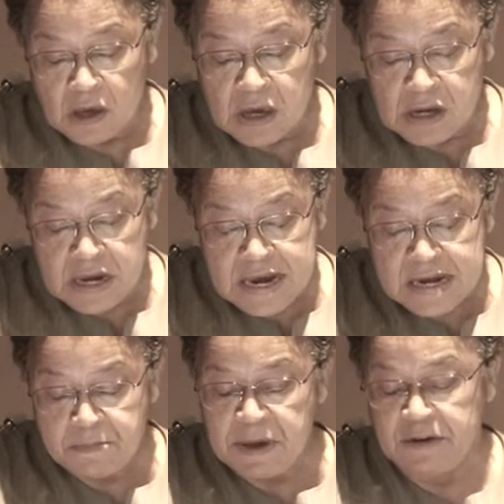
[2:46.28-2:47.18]
an
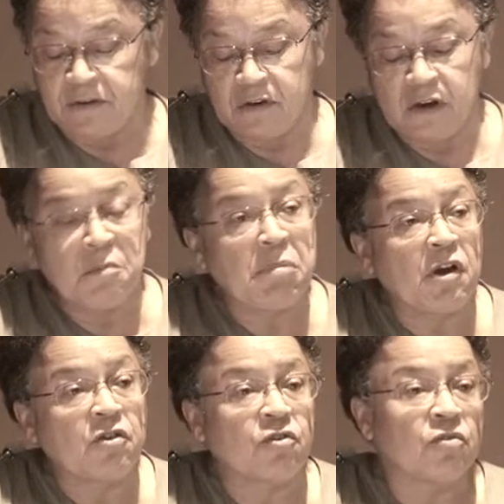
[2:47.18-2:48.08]
independent and
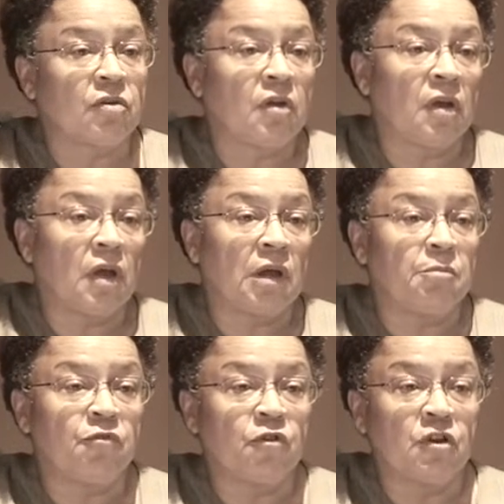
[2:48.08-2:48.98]
impartial
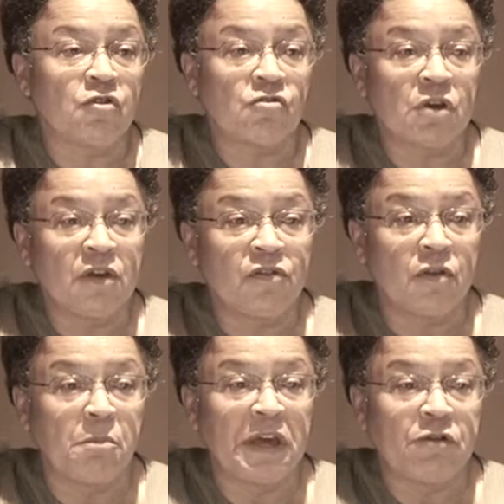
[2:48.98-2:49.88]
um, judiciary is
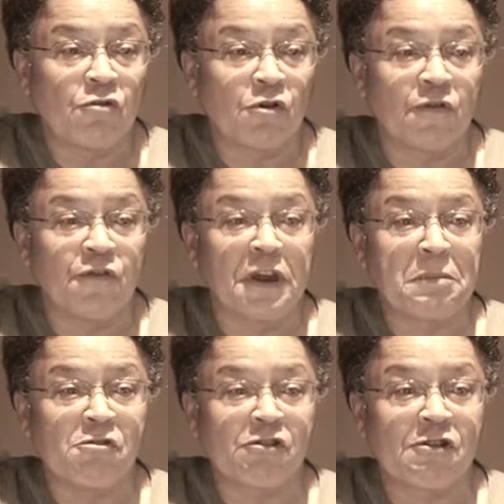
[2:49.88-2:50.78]
the bedrock of a
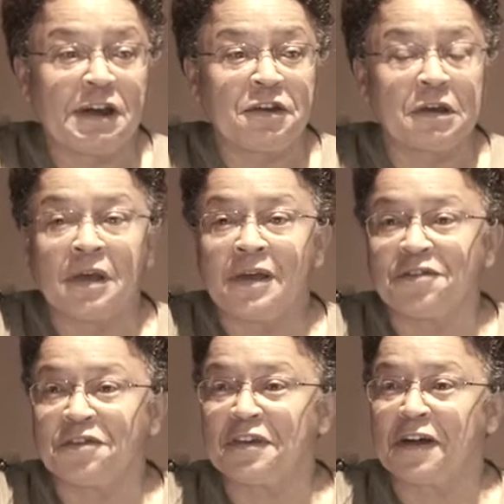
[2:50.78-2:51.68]
democratic
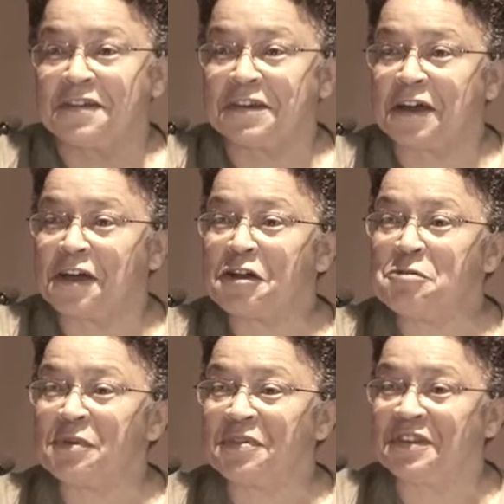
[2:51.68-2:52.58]
society. And I
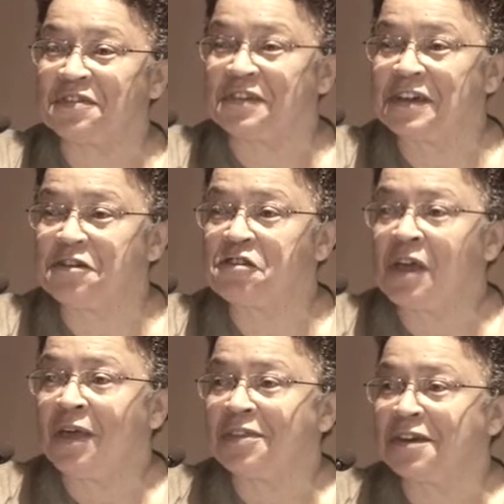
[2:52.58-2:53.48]
hope at this stage
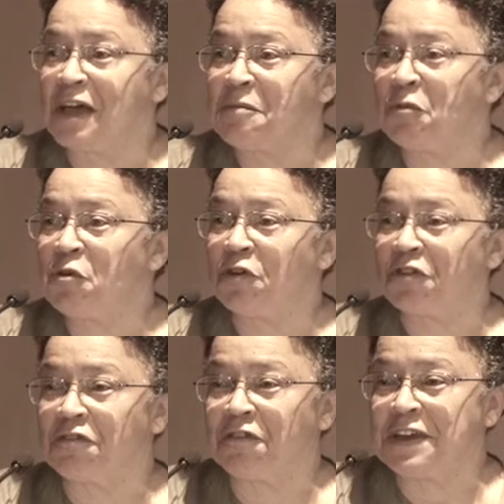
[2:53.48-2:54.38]
that I'm
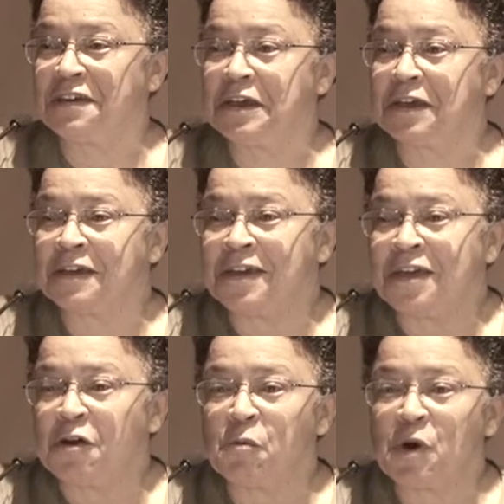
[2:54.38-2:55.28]
not offending
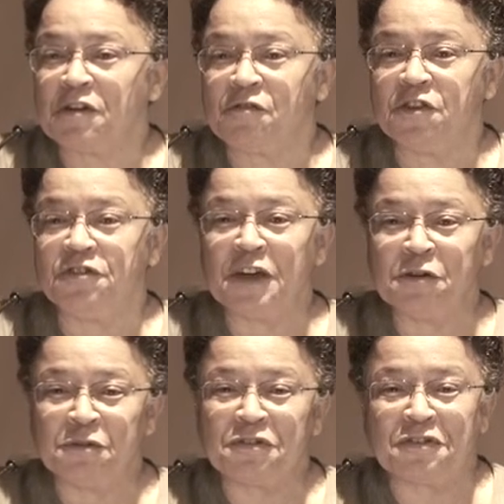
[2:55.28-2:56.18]
one of the
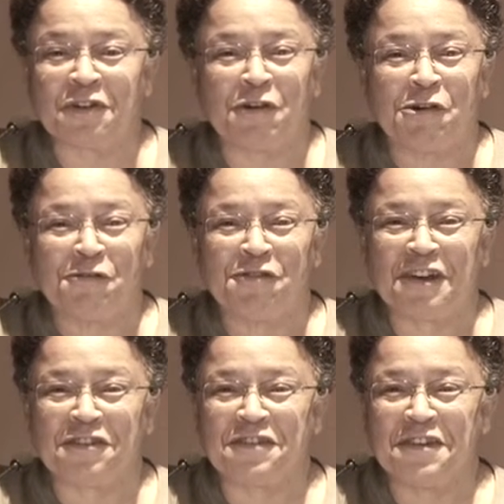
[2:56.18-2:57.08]
don'ts of
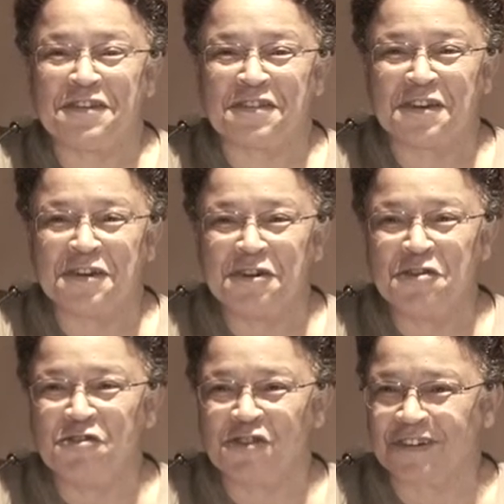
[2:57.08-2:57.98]
Justice
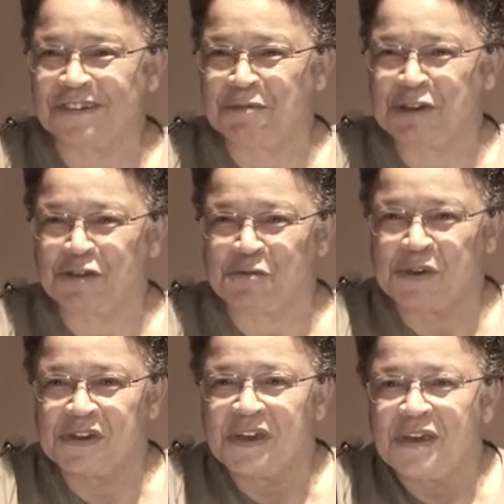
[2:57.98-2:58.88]
Nugent, because
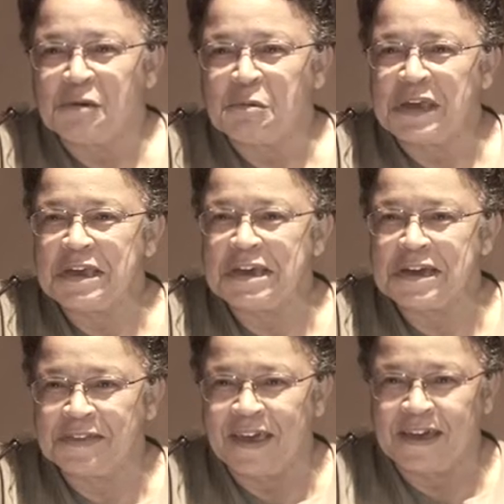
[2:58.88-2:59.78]
we, we
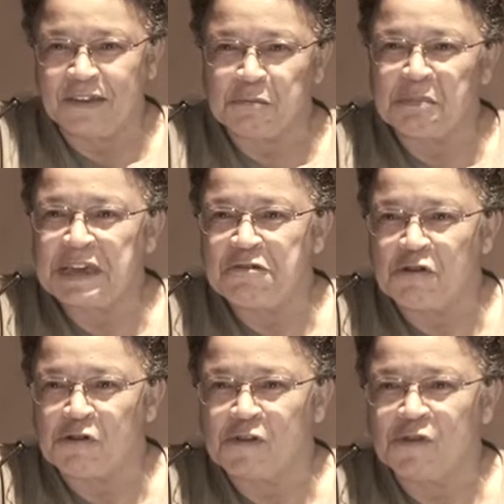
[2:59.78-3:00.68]
hear that, the
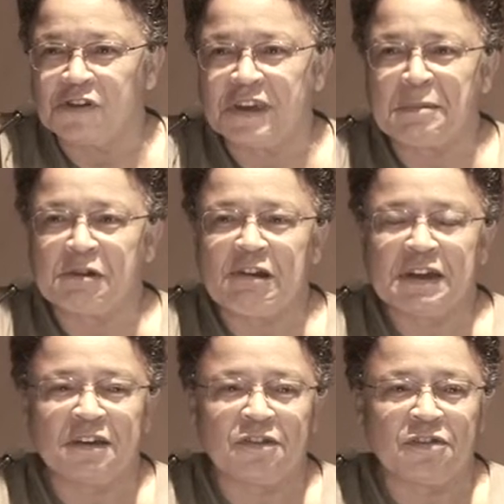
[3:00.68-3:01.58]
bedrock of a
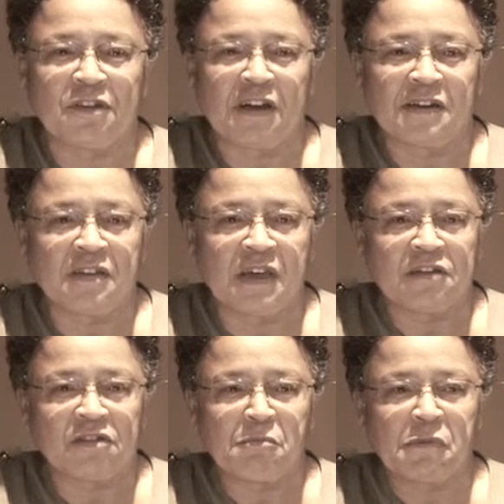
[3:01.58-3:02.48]
democratic society,
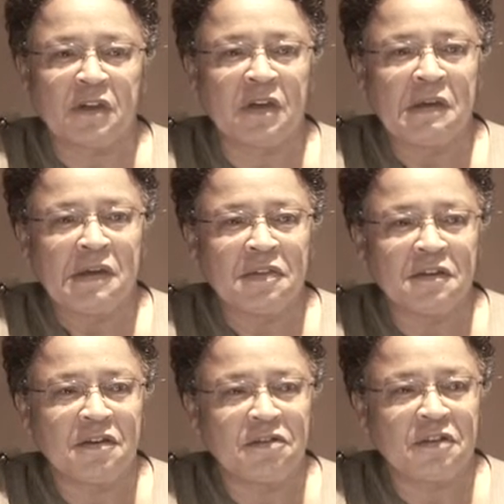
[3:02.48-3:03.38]
that's something
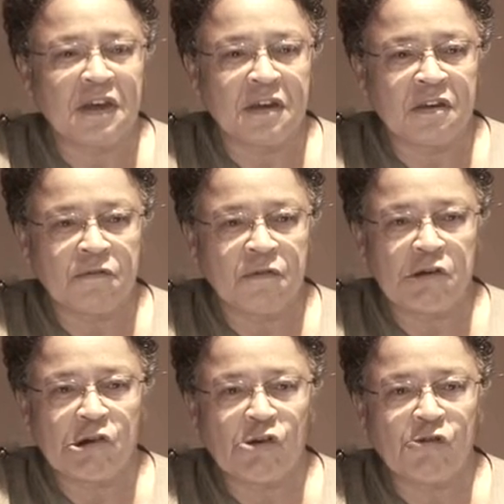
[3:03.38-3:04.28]
that is said very